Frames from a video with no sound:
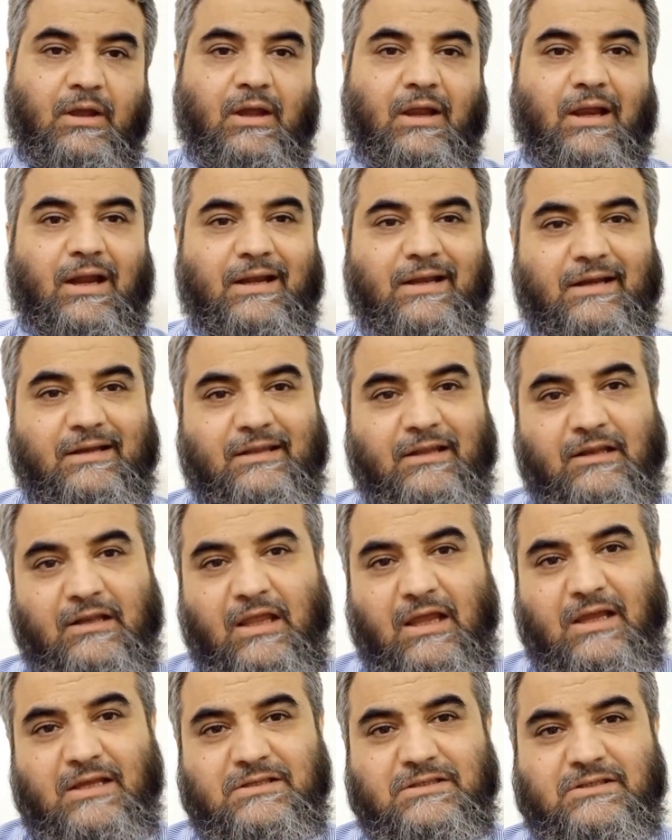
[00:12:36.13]
And at the
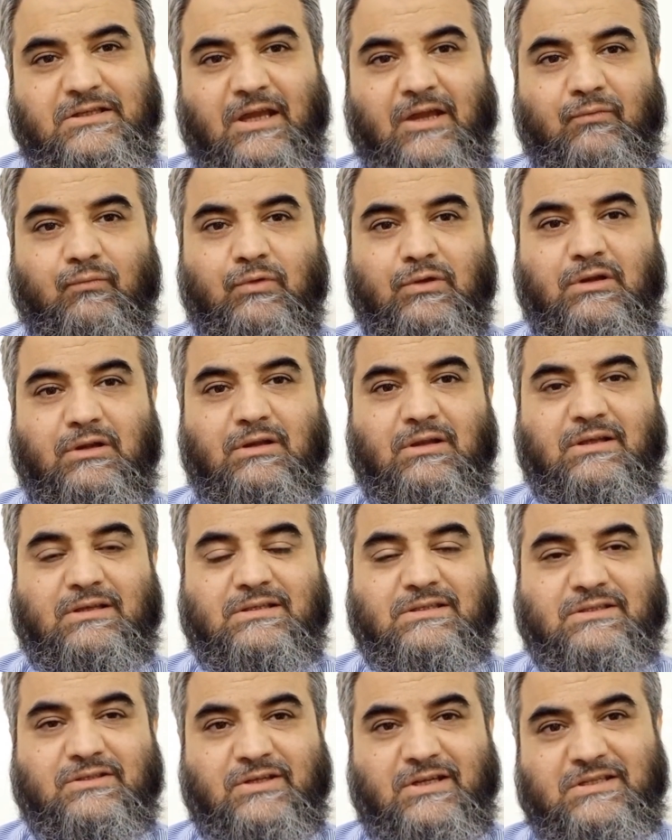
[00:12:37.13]
last, I will
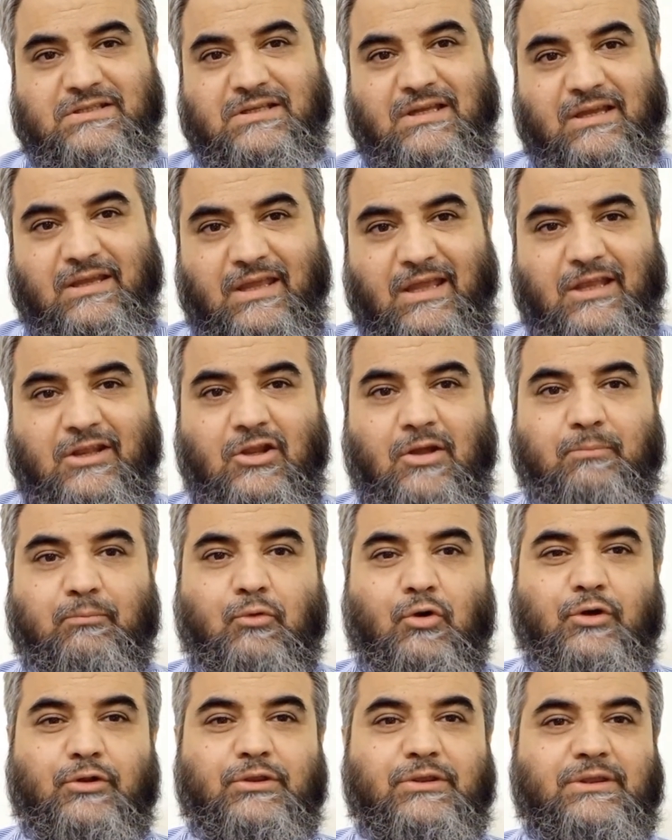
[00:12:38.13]
stress again
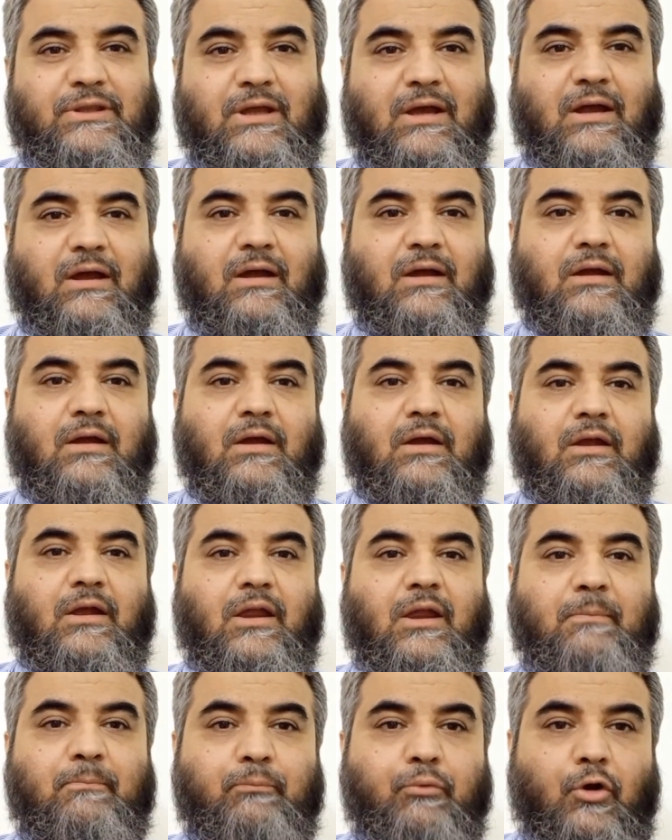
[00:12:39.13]
upon the
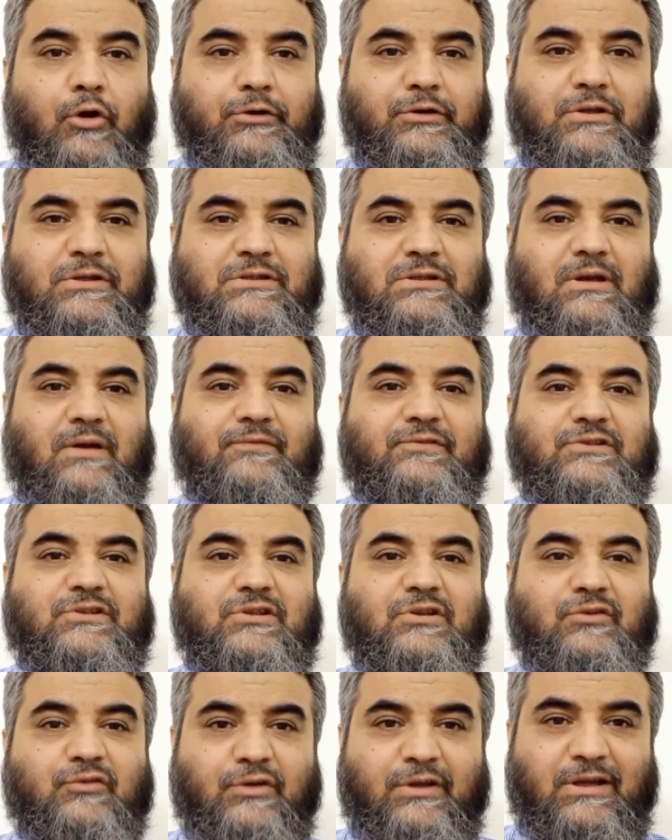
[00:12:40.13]
importance of
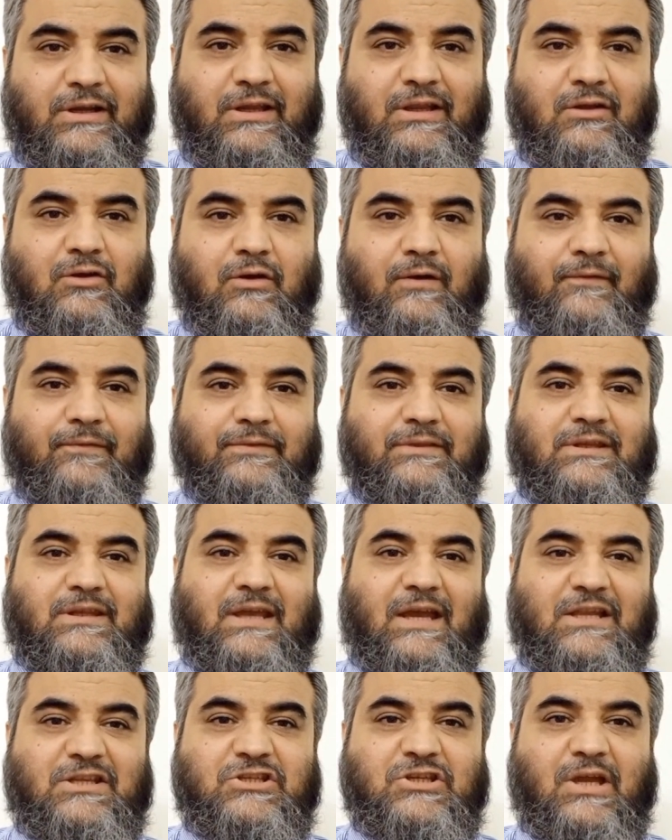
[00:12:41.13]
screening of the
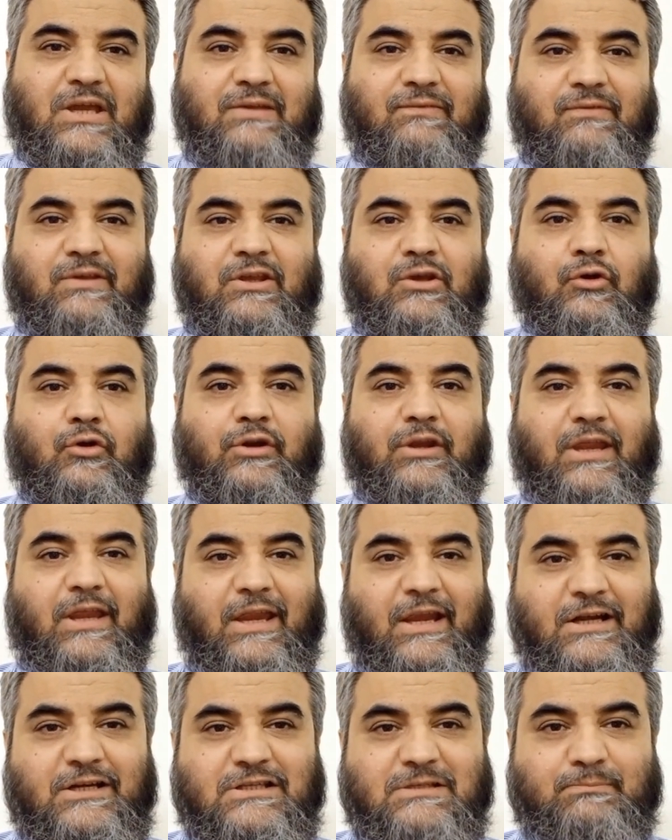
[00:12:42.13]
HIV or
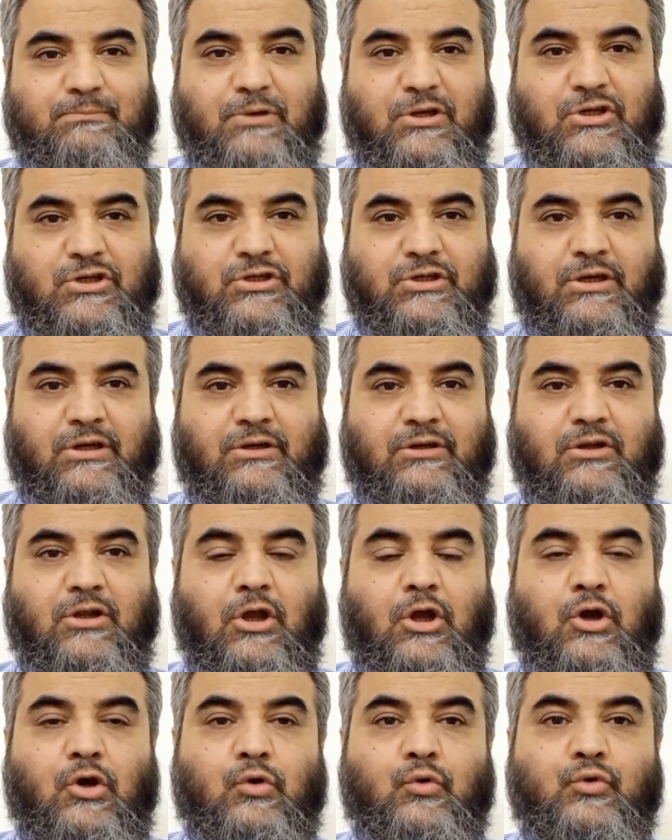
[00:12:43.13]
AIDS patient
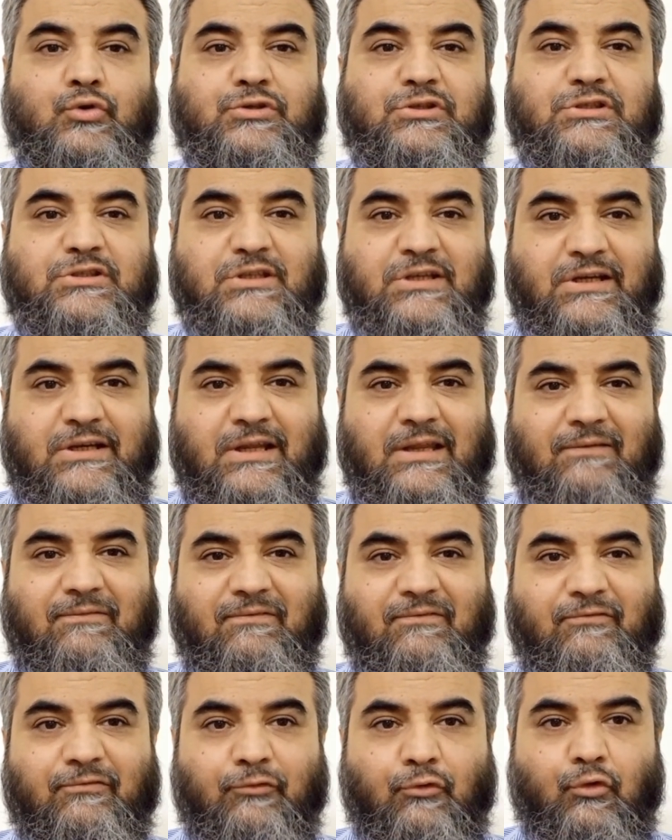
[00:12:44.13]
whose
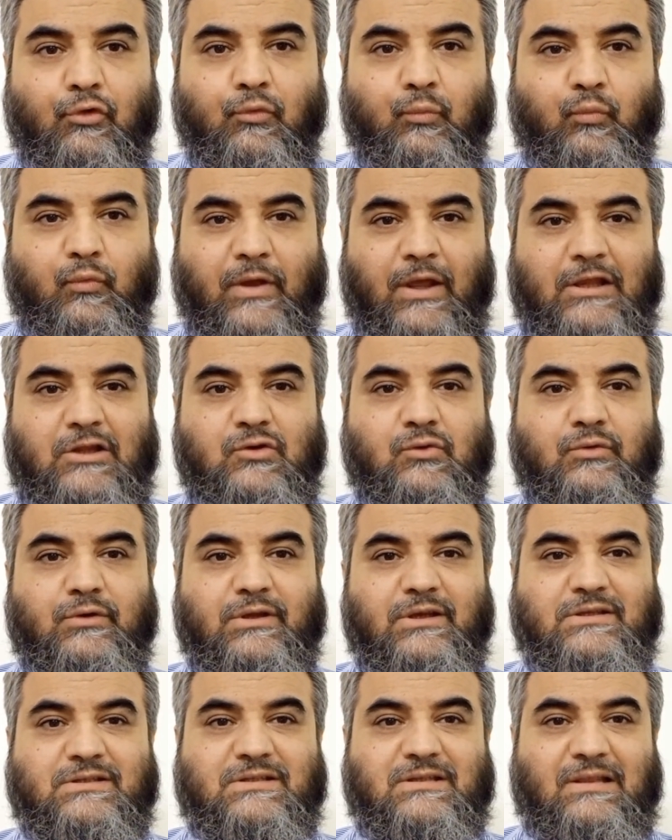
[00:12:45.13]
CD4 value
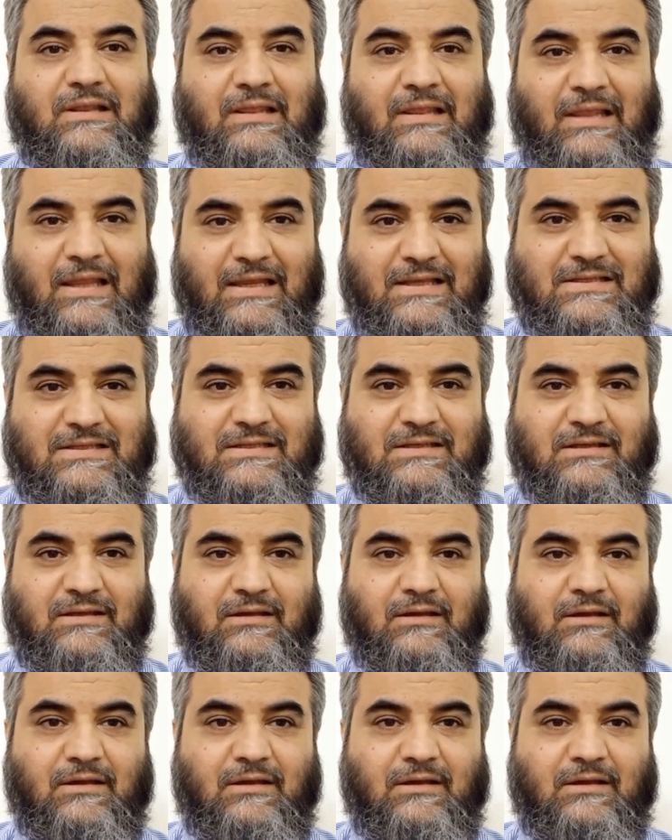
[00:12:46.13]
is less